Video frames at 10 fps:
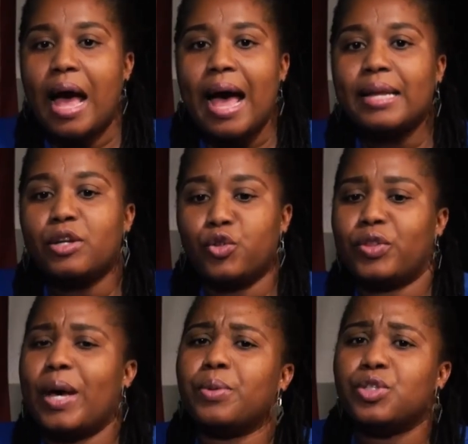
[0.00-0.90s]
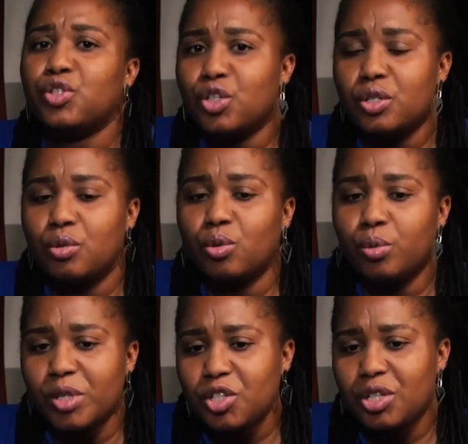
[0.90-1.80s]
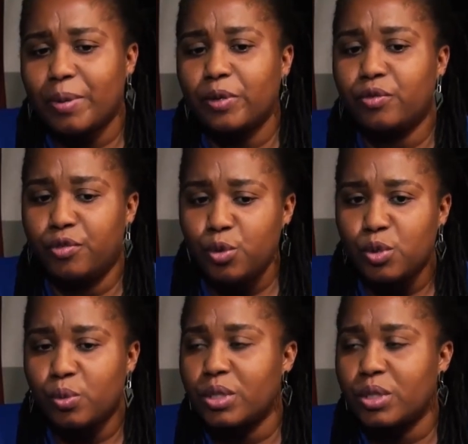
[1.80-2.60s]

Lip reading: And that wasn't just, it wasn't just about the views.